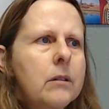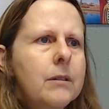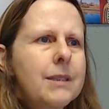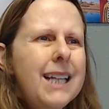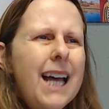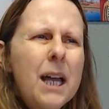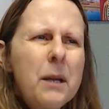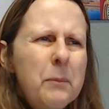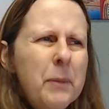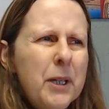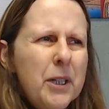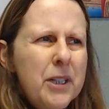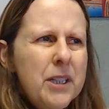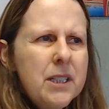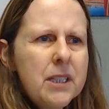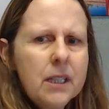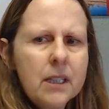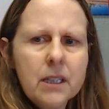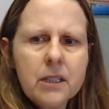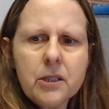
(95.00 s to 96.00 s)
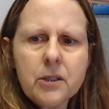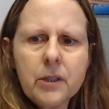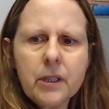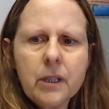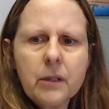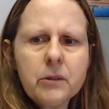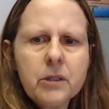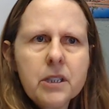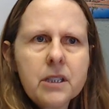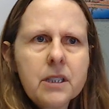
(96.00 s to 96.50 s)
time periods in history
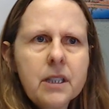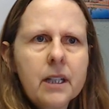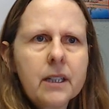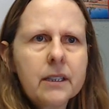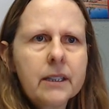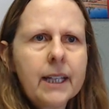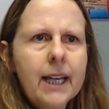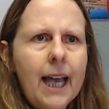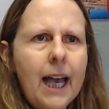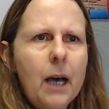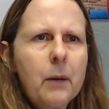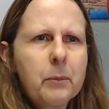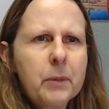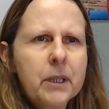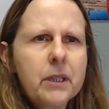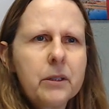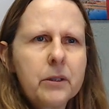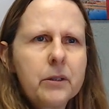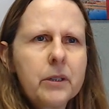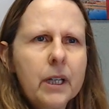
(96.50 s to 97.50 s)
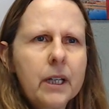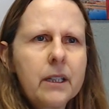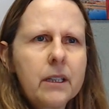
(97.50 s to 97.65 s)
don't just suddenly happen, do they?